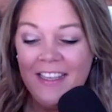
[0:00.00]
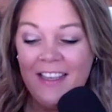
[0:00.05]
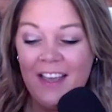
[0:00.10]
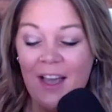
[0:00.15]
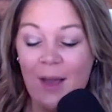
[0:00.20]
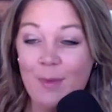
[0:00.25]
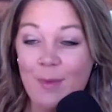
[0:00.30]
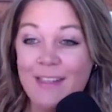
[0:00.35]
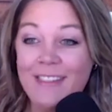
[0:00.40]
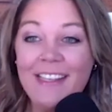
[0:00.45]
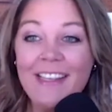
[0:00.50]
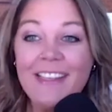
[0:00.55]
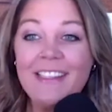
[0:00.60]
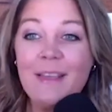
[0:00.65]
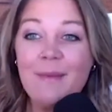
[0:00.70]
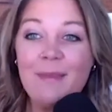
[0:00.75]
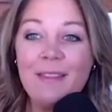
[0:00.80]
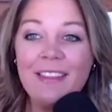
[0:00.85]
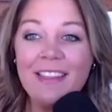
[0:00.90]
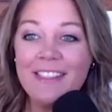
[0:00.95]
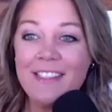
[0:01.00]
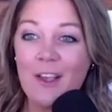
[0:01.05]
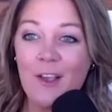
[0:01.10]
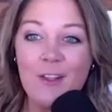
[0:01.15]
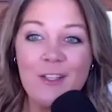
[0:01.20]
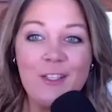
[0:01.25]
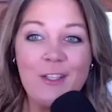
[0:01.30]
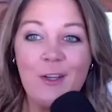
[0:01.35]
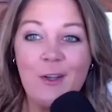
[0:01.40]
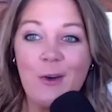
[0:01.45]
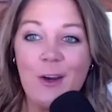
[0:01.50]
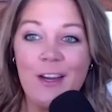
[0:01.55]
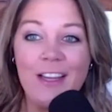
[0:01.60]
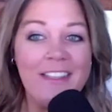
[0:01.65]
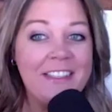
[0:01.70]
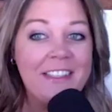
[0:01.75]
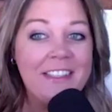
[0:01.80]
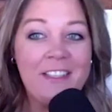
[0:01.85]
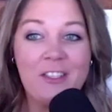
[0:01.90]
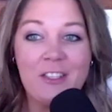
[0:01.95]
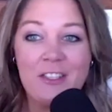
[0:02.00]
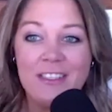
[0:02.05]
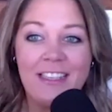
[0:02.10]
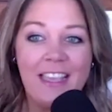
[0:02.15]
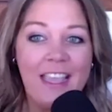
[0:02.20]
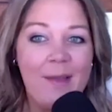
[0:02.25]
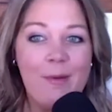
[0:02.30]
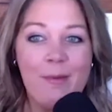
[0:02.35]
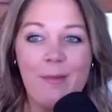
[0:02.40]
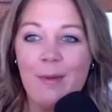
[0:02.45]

i'm going to say something that sounds a little crazy it just came to